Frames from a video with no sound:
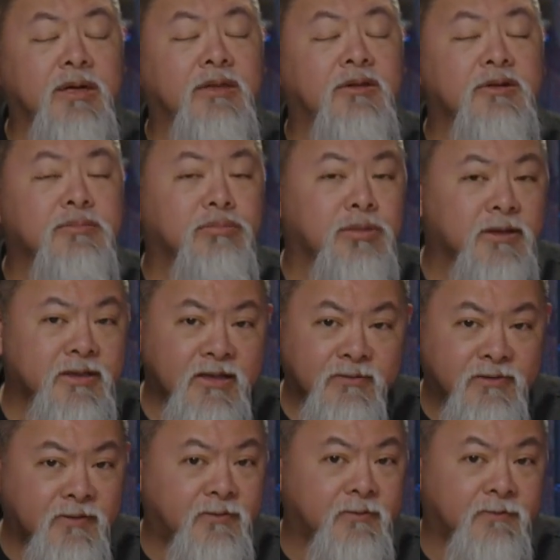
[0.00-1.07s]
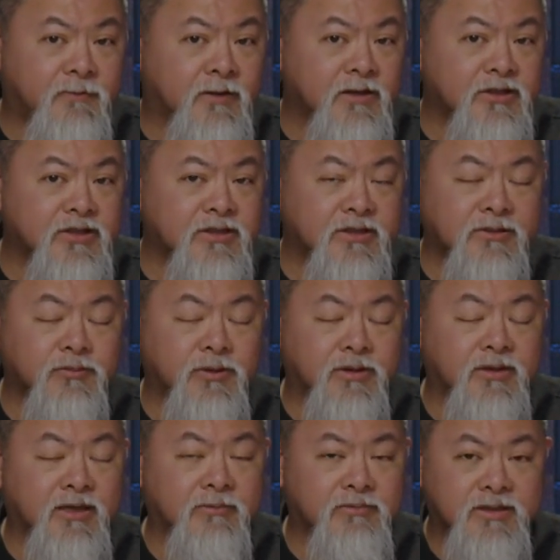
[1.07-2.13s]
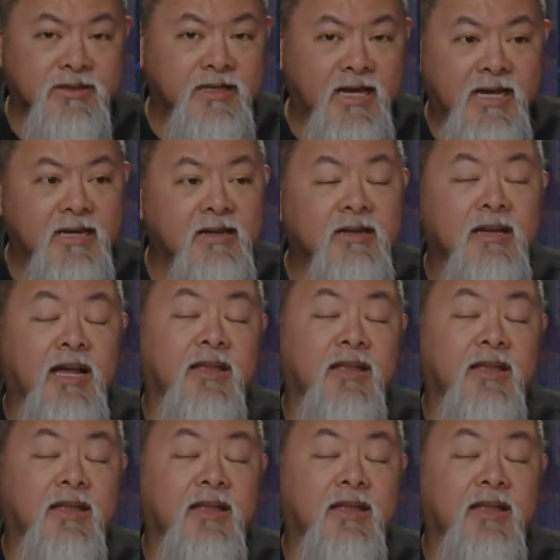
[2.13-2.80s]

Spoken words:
and there's plenty of different functions with them today,